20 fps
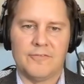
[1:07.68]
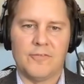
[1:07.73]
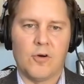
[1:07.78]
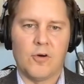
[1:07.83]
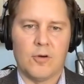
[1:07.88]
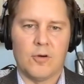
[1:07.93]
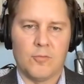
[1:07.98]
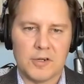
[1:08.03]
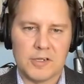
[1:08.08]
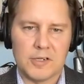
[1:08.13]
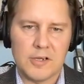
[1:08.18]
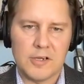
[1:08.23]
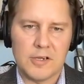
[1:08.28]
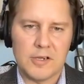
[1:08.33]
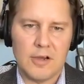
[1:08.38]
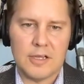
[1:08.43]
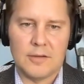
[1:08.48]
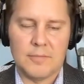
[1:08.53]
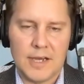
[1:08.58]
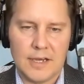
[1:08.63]
form we're
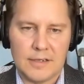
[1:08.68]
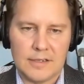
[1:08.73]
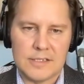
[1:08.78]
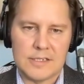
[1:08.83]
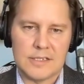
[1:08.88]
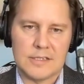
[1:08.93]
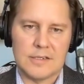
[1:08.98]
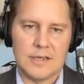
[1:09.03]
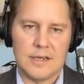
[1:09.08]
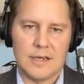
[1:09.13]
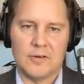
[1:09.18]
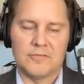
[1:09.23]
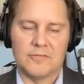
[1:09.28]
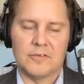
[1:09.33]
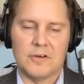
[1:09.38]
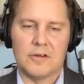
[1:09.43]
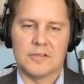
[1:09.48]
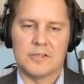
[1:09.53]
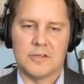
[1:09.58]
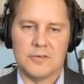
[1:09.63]
talking about is
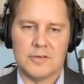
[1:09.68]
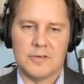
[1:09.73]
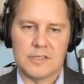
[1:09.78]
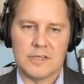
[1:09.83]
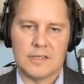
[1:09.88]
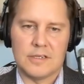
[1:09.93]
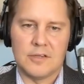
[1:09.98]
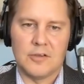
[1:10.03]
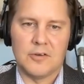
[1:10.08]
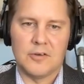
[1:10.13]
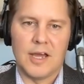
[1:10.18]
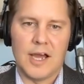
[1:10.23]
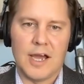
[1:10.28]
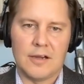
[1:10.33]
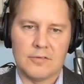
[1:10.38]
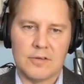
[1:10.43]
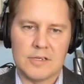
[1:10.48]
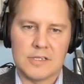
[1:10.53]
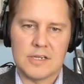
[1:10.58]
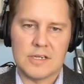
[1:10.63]
referred to as a do
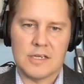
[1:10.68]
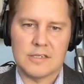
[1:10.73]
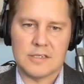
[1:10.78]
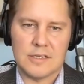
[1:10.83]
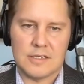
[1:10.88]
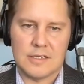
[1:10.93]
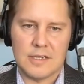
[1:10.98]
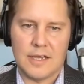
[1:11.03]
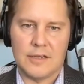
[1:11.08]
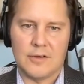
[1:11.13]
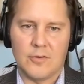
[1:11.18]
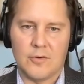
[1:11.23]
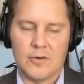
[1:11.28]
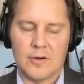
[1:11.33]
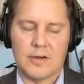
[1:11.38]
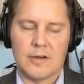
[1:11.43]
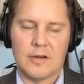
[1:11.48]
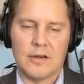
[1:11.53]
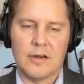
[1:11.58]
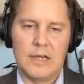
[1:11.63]
not resuscitate
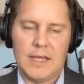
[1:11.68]
order.